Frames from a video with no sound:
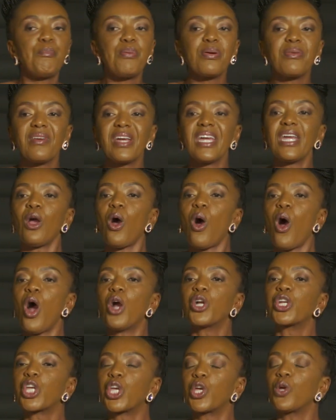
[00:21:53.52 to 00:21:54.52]

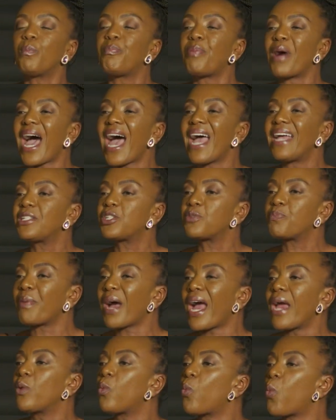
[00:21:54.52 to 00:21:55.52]
preoccupied
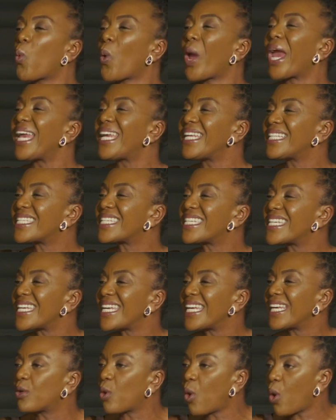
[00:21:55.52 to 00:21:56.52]
by
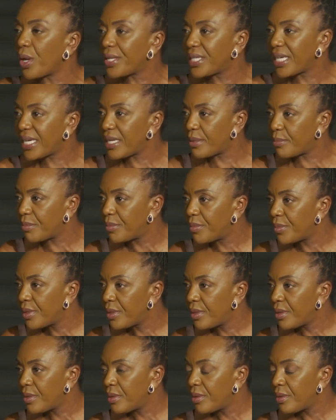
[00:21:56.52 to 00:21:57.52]
waiting on him,
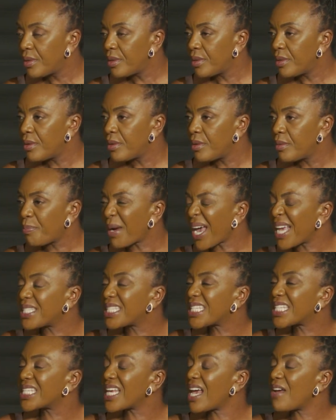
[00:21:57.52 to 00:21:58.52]
by
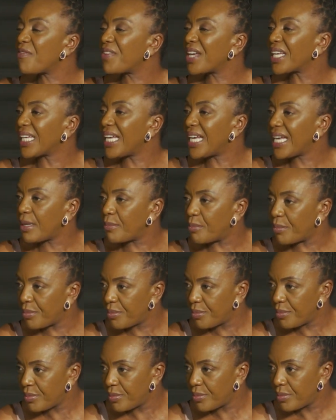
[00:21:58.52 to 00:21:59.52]
serving him.
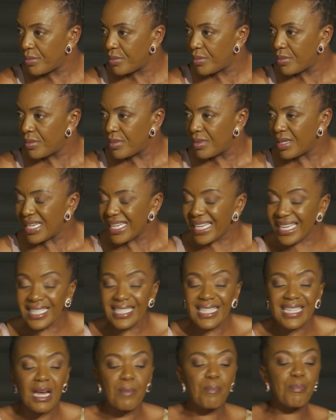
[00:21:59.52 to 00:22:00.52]

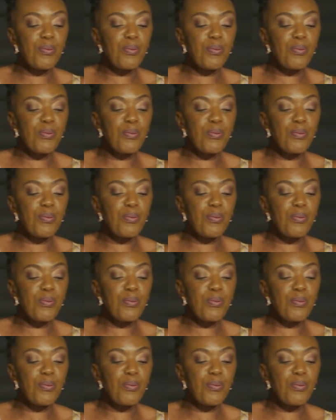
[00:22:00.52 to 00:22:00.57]
In the